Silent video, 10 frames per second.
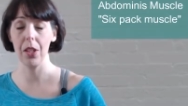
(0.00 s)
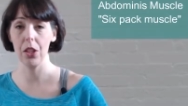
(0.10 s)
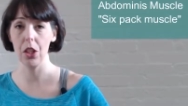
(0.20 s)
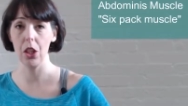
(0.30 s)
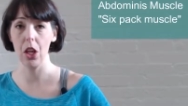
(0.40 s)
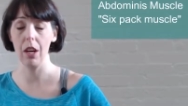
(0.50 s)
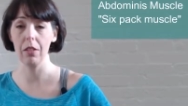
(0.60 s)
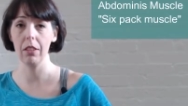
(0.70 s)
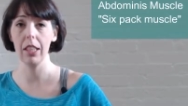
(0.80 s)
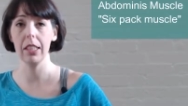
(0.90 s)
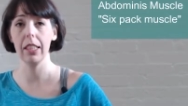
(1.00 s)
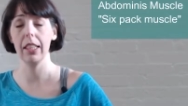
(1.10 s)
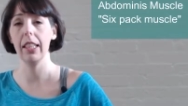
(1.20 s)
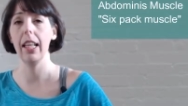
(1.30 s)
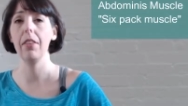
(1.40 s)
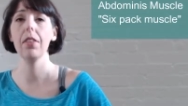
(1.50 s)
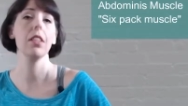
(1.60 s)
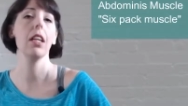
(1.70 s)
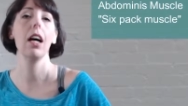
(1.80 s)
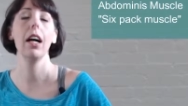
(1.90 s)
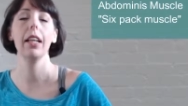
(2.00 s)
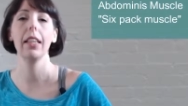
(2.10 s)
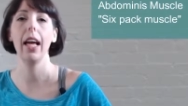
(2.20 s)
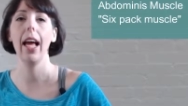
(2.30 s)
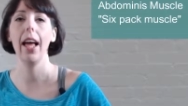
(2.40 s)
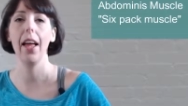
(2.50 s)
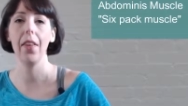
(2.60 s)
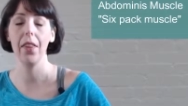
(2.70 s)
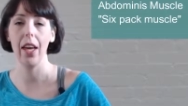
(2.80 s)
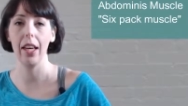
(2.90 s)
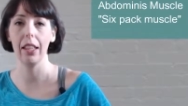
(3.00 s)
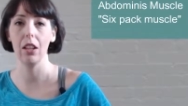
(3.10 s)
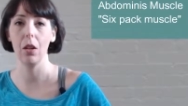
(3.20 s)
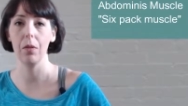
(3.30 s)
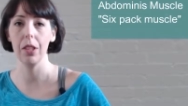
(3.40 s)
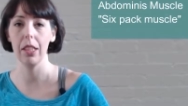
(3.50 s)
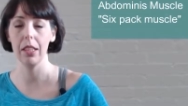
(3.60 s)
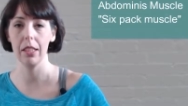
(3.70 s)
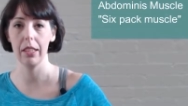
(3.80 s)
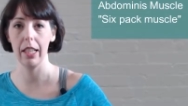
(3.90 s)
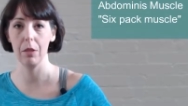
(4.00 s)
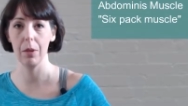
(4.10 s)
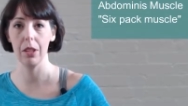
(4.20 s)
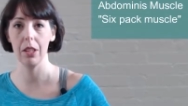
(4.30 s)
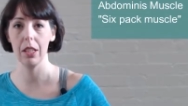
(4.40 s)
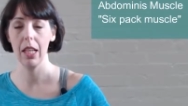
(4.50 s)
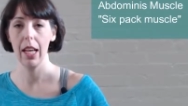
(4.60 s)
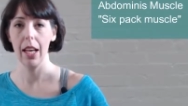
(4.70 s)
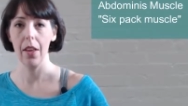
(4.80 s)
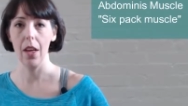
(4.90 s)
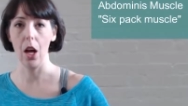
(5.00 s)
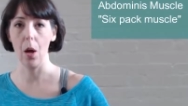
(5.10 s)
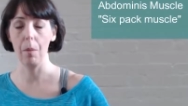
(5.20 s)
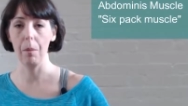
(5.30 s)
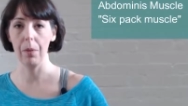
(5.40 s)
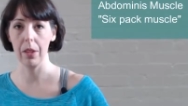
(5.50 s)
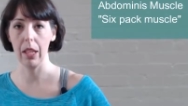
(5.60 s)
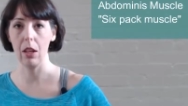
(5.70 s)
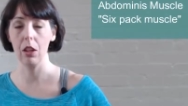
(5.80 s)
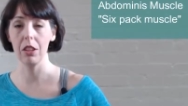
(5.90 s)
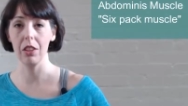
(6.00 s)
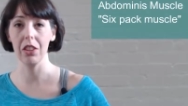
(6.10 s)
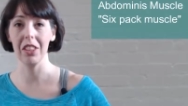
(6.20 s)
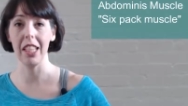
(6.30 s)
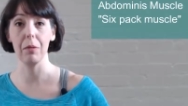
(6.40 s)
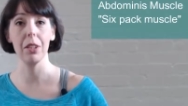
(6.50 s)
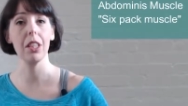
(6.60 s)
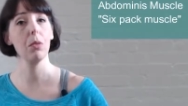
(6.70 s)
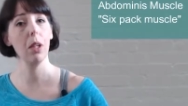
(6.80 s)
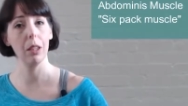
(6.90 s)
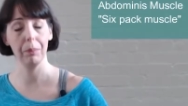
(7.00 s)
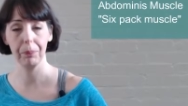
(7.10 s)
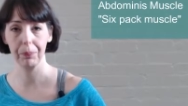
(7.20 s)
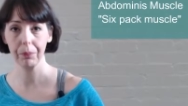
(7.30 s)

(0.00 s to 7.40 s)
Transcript: So you have the right side and the left side, and then obviously the segments, horizontal segments as well.